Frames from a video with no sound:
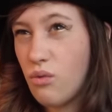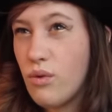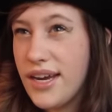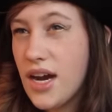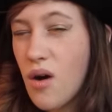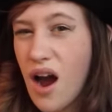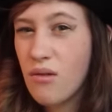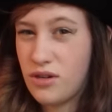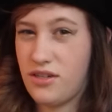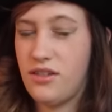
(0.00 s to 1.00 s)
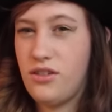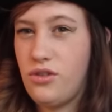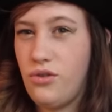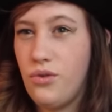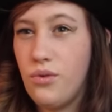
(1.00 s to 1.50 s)
We go out
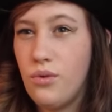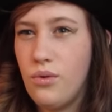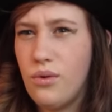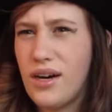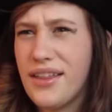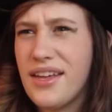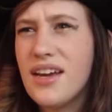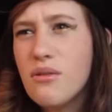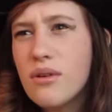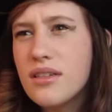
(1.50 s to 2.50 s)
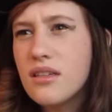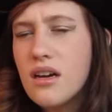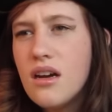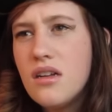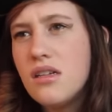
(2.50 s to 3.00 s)
to, I think it was
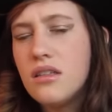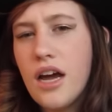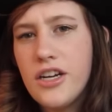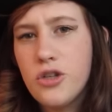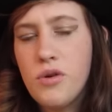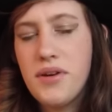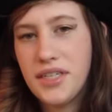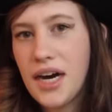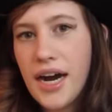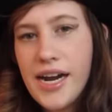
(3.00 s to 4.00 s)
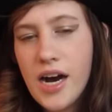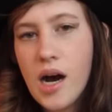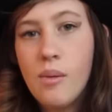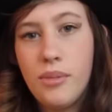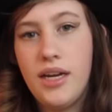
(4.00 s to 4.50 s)
lunch. We went to
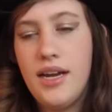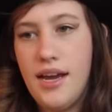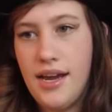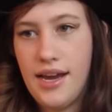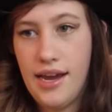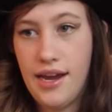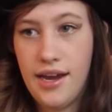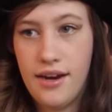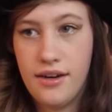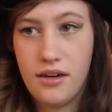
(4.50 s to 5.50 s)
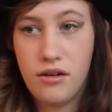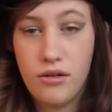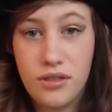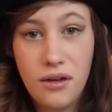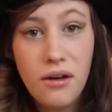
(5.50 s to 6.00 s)
IHOP, and
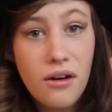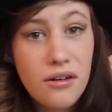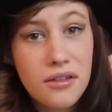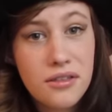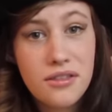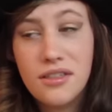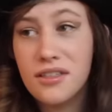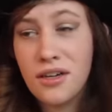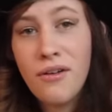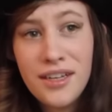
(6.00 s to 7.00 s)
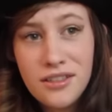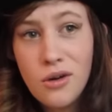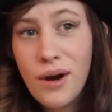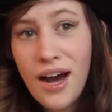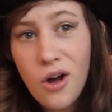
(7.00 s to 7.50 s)
I was like, oh, it's going
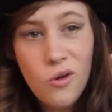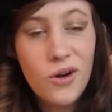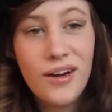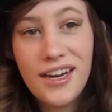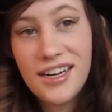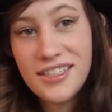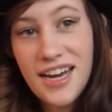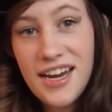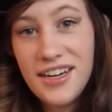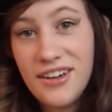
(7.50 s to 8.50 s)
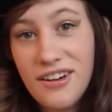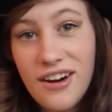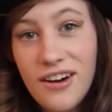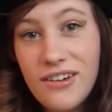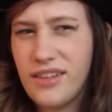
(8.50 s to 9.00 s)
so well, we're going on a date, you
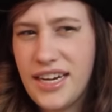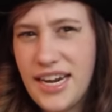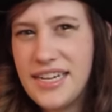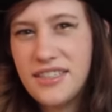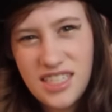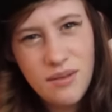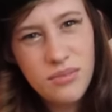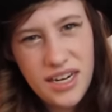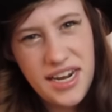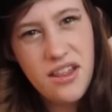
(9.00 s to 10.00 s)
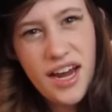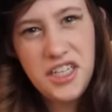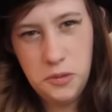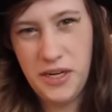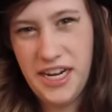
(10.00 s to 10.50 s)
know? Like, it seemed like he
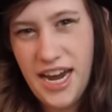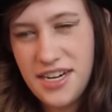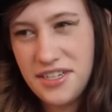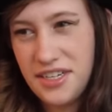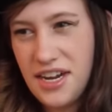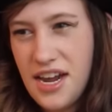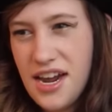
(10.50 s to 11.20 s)
liked me, and